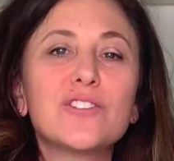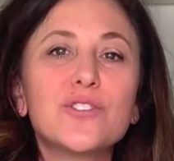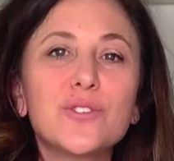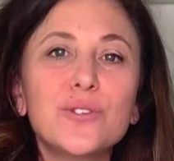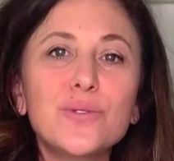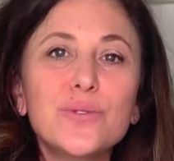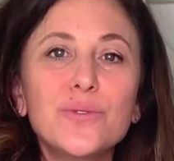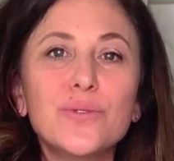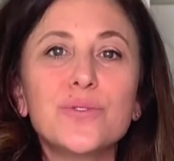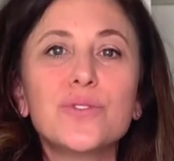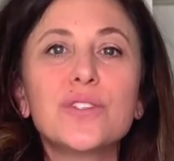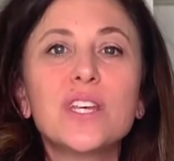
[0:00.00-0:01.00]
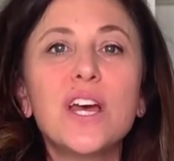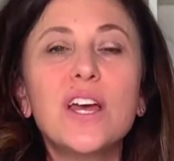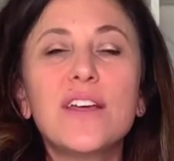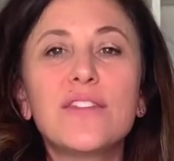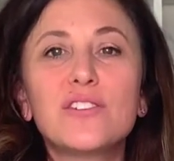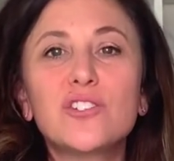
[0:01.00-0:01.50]
soothes
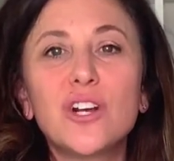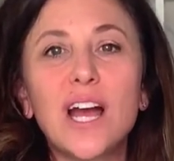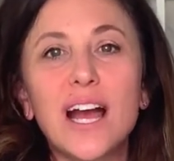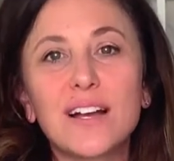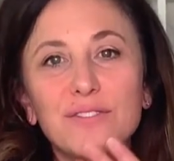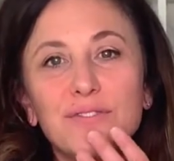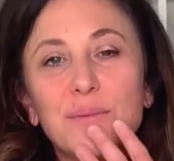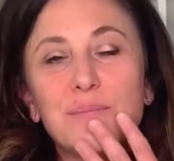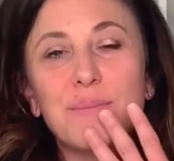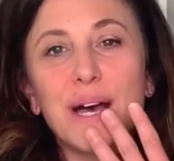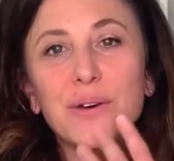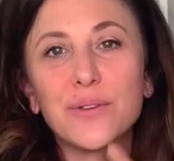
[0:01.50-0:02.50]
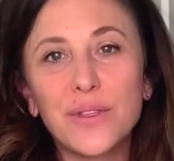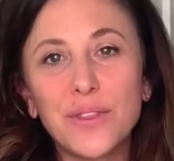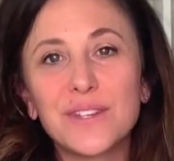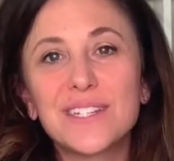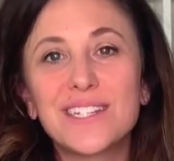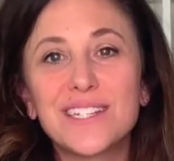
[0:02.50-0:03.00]
the tract from mouth
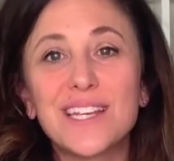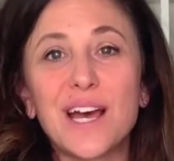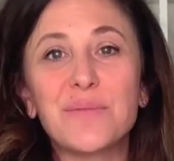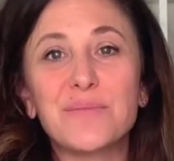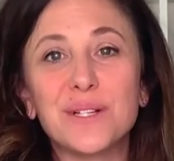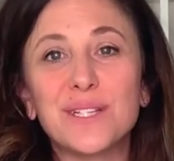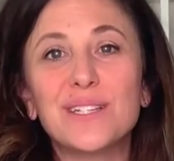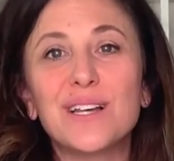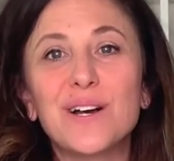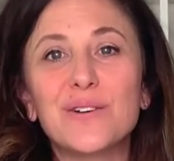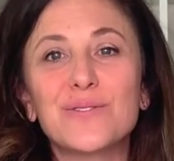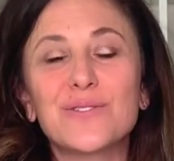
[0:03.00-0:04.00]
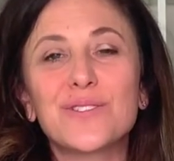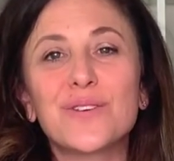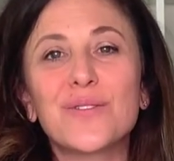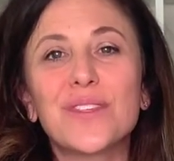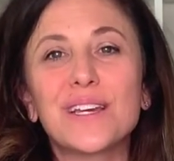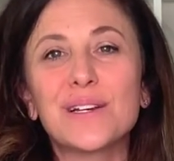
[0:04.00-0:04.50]
to down below. So
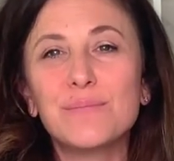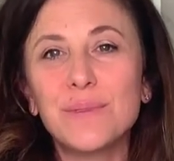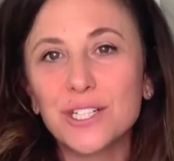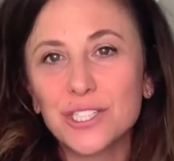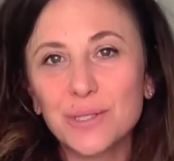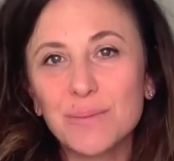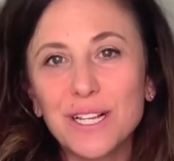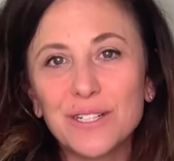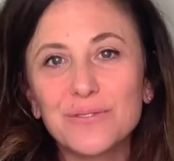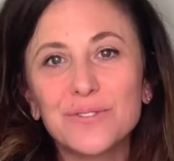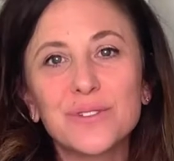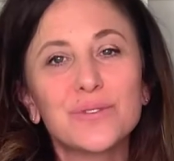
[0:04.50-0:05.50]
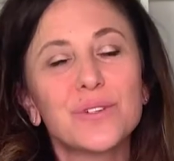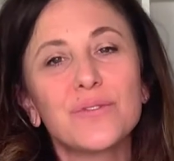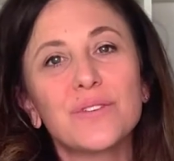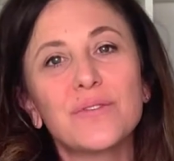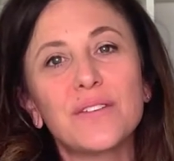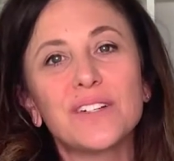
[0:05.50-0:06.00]
think marshmallow root, if
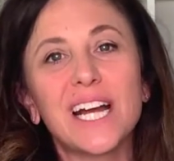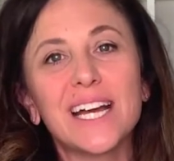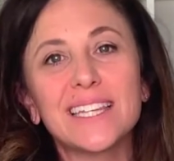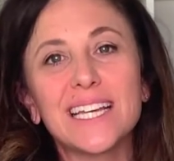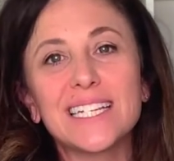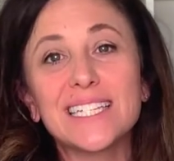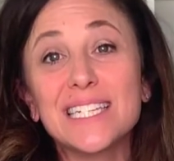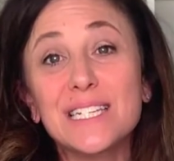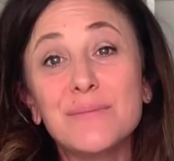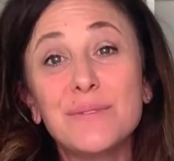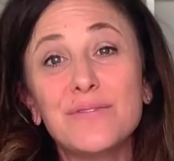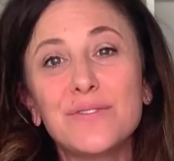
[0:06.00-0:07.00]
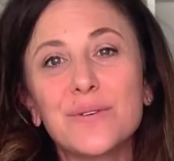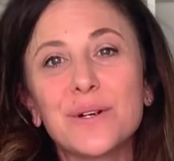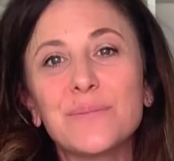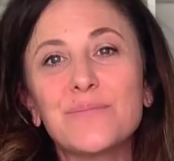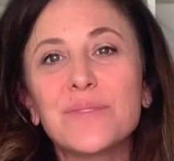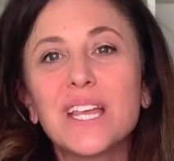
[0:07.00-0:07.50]
you've ever had that tea
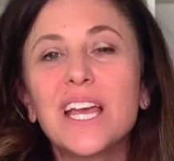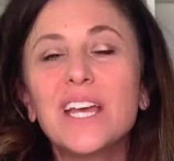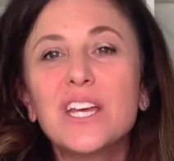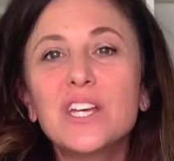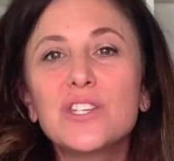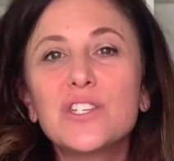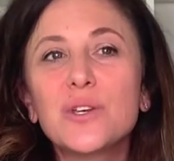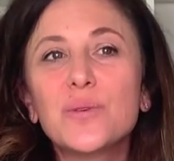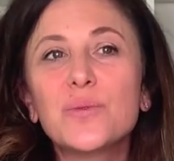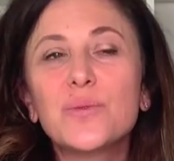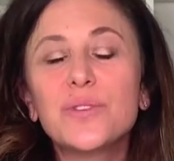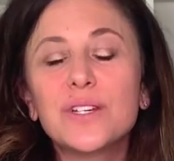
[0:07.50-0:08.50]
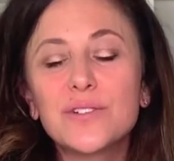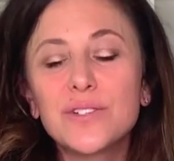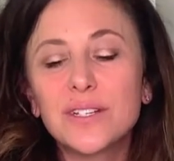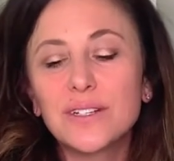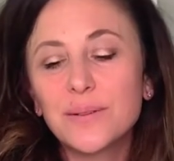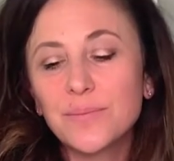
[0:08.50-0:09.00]
before. So there's
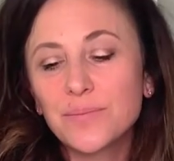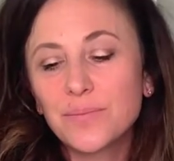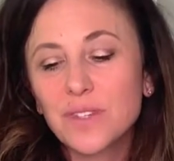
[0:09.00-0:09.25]
a